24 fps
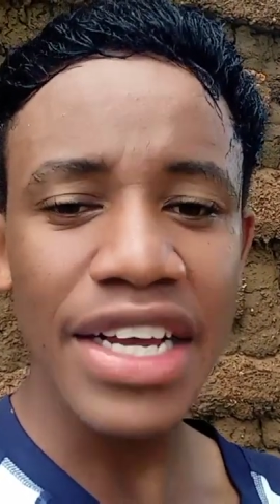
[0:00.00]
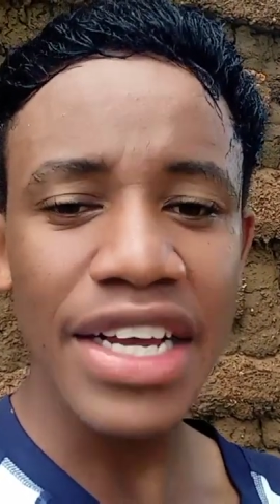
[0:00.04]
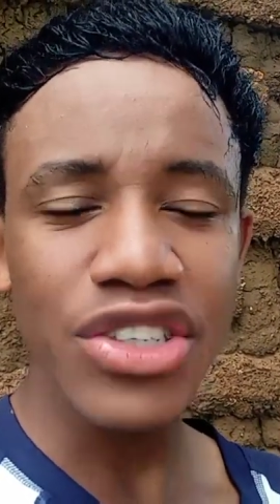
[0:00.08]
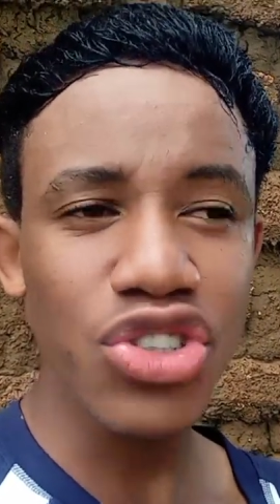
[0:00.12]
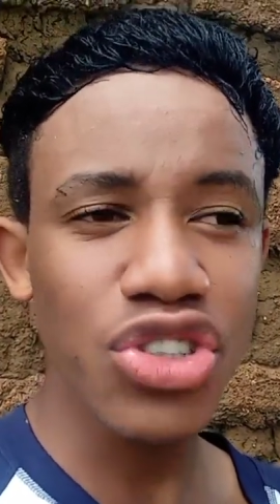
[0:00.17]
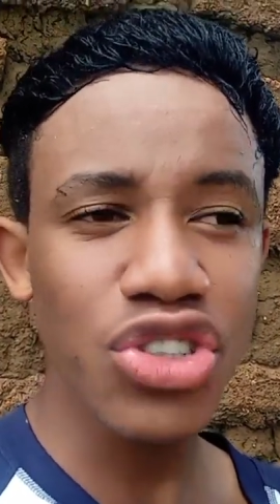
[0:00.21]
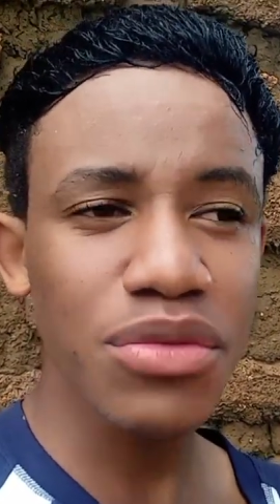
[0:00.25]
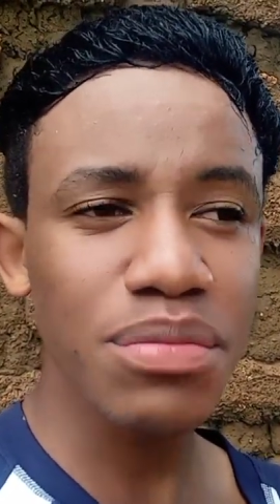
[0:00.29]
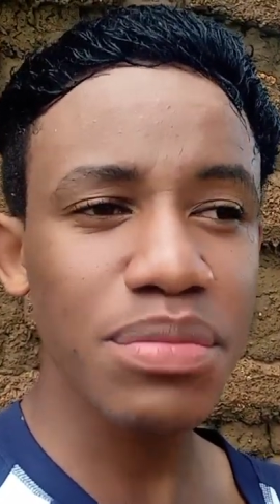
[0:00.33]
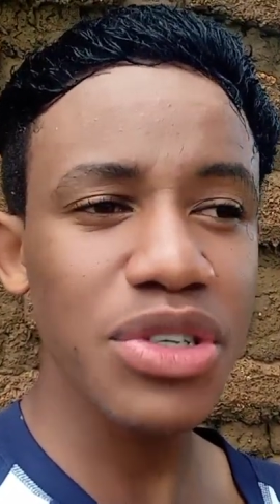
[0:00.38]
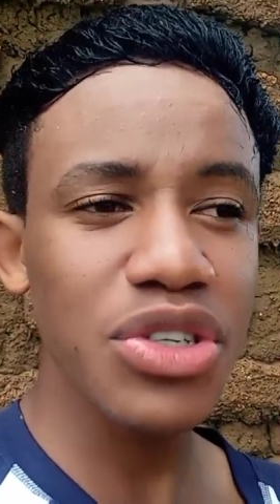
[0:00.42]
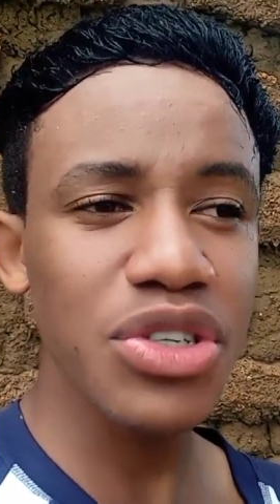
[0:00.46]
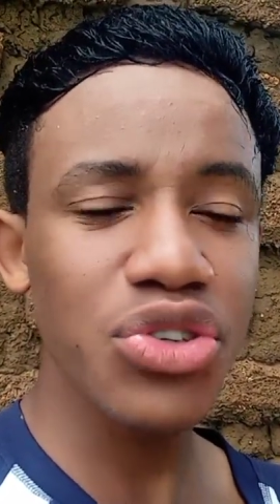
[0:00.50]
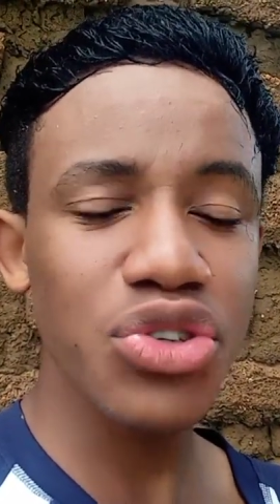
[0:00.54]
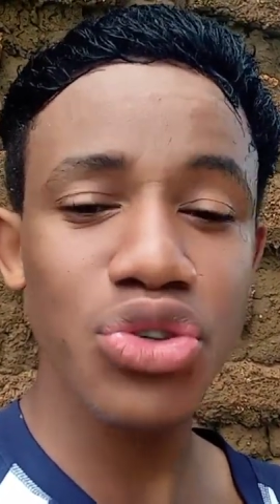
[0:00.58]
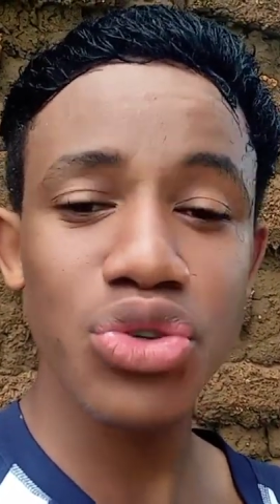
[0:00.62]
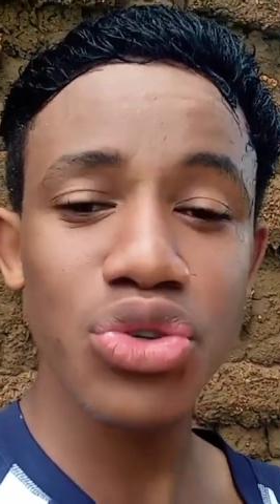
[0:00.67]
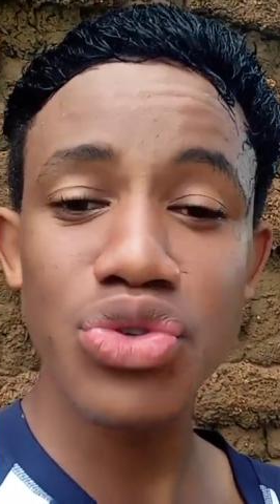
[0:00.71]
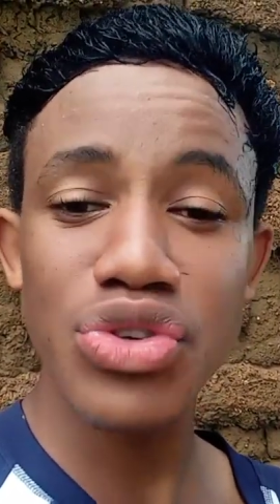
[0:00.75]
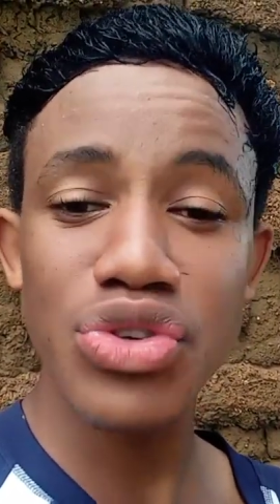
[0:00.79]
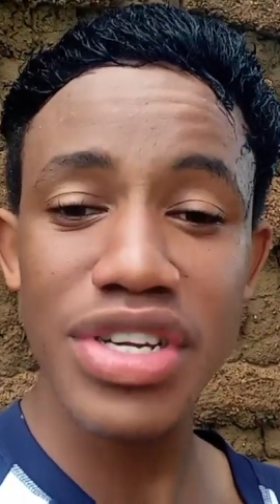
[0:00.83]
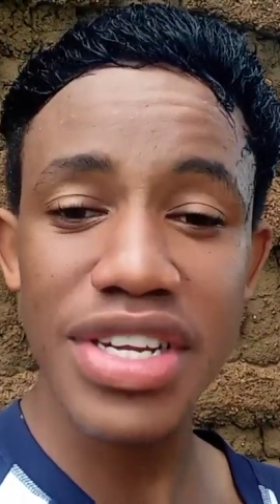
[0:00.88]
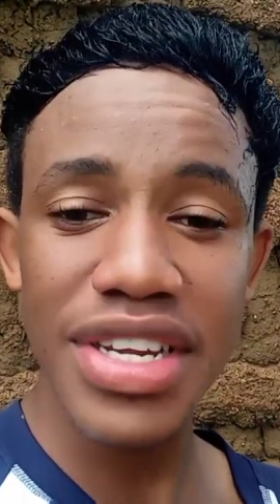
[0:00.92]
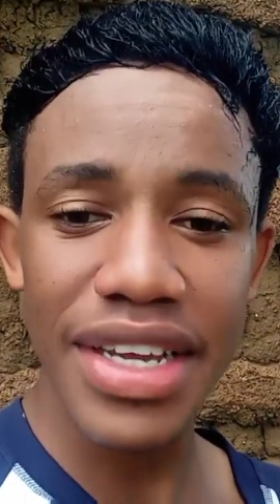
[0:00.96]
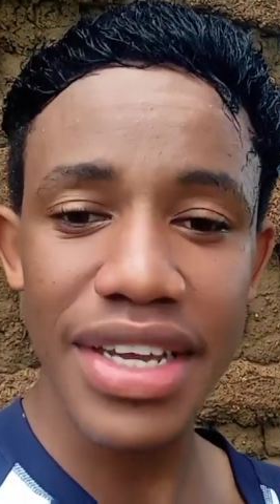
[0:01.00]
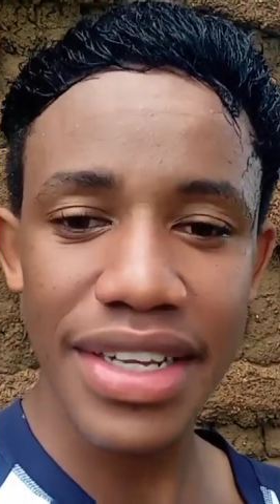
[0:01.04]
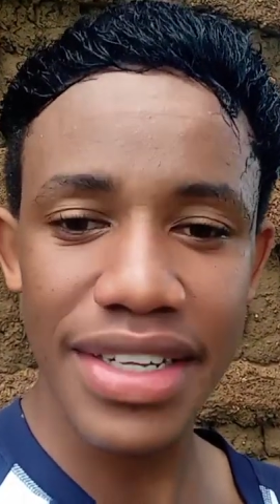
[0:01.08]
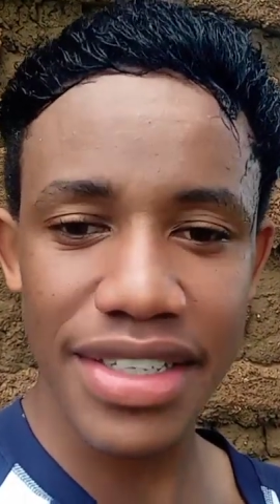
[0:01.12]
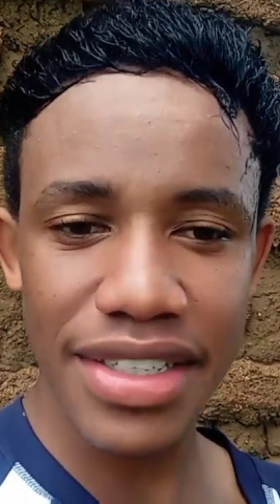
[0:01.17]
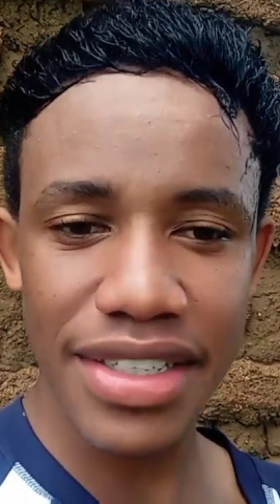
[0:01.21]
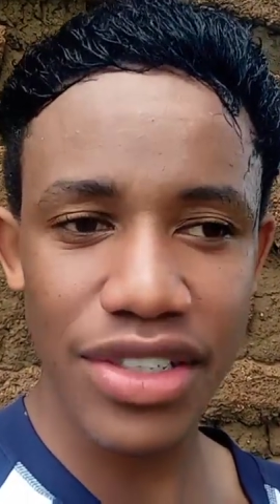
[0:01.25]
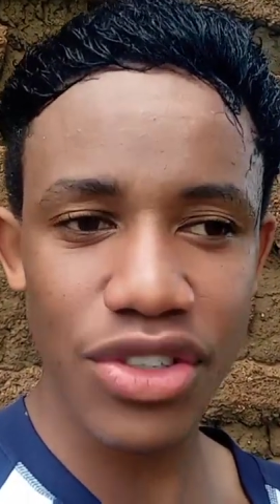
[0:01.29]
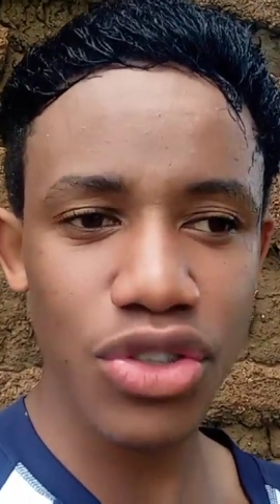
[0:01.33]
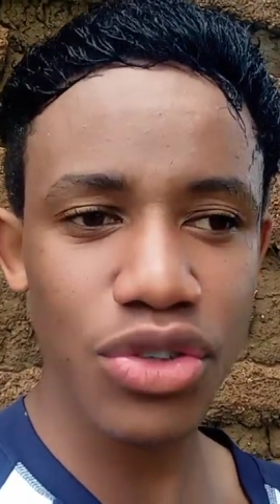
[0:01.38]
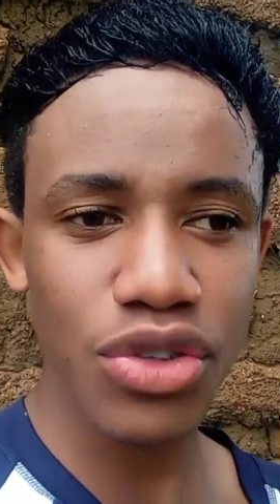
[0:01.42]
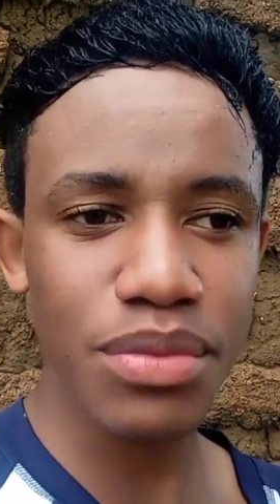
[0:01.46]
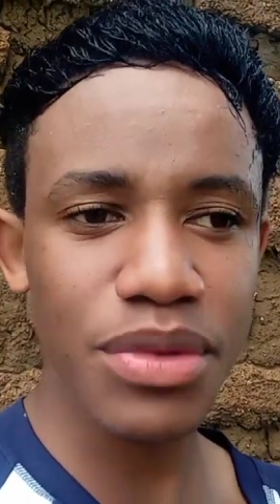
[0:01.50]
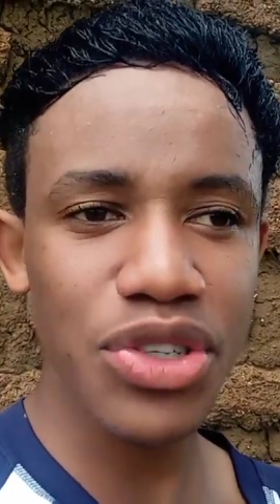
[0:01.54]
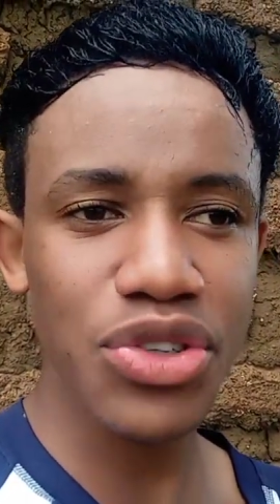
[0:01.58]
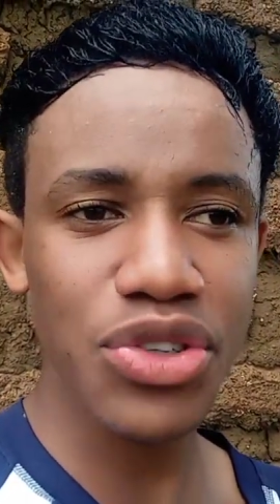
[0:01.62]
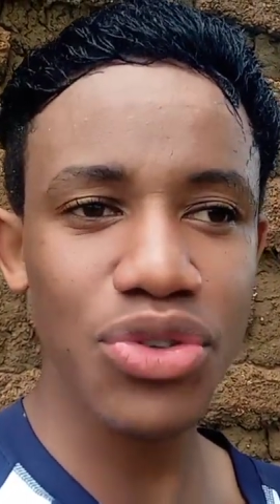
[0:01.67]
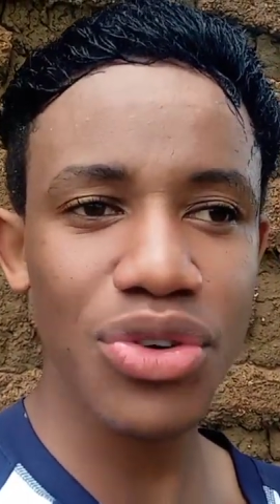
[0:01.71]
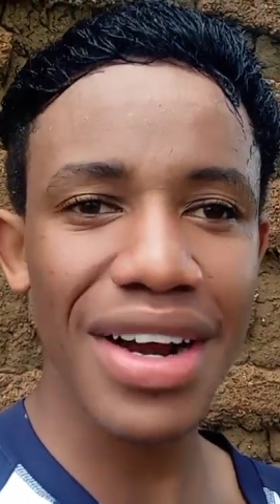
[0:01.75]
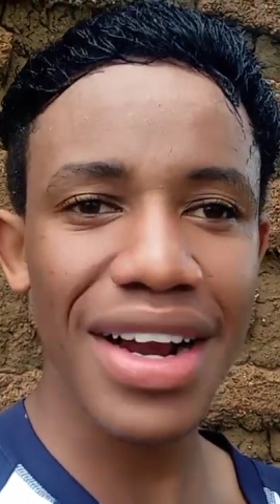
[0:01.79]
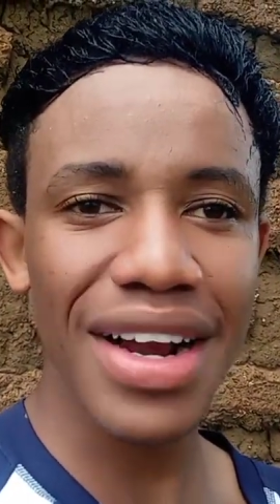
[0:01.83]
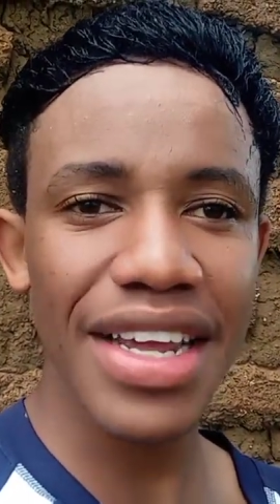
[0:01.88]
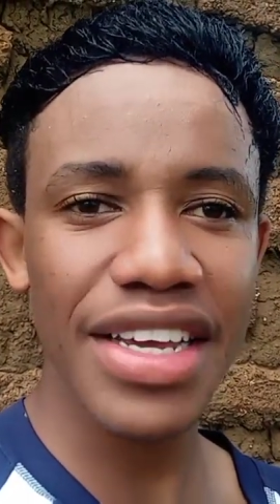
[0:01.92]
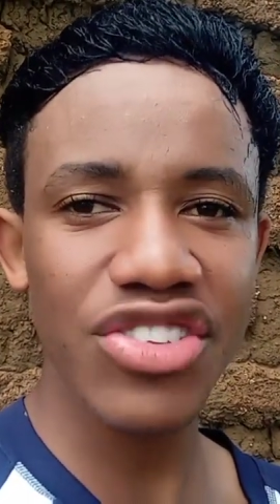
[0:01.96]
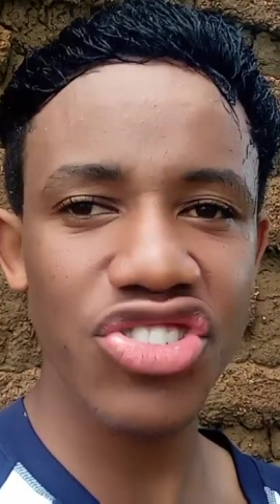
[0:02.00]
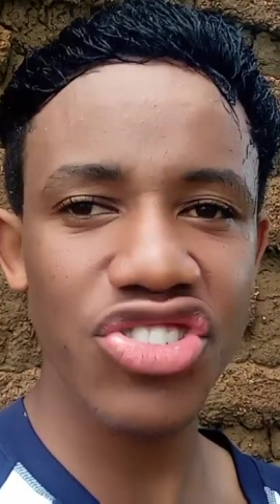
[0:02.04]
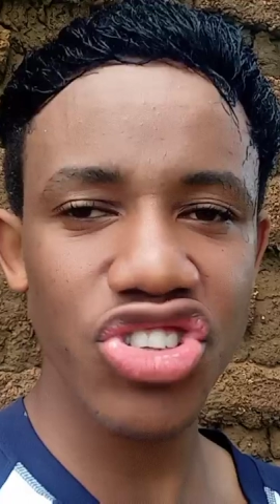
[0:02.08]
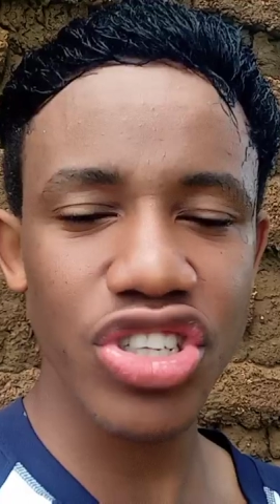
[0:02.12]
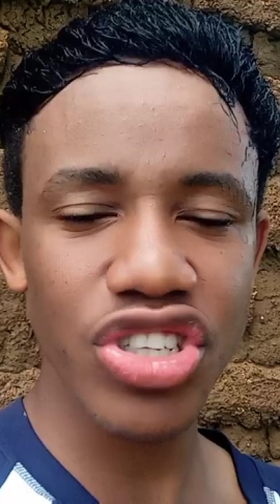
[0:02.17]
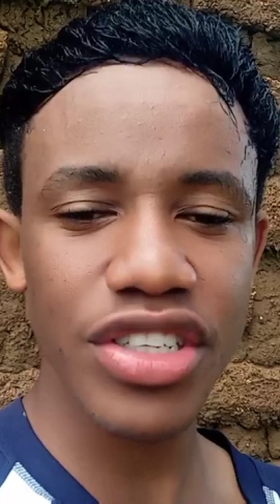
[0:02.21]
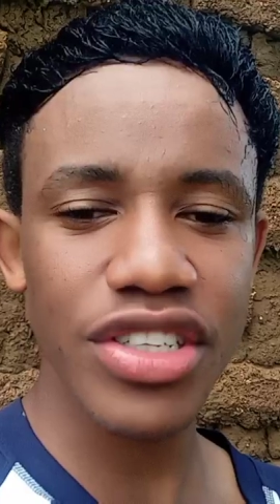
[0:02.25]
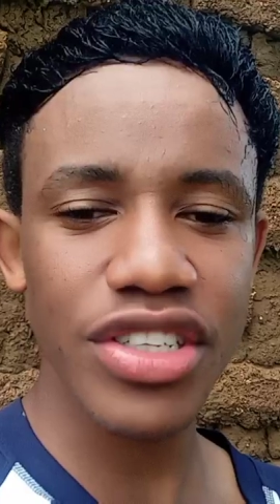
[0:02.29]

Don't be too needy. Don't be too clingy.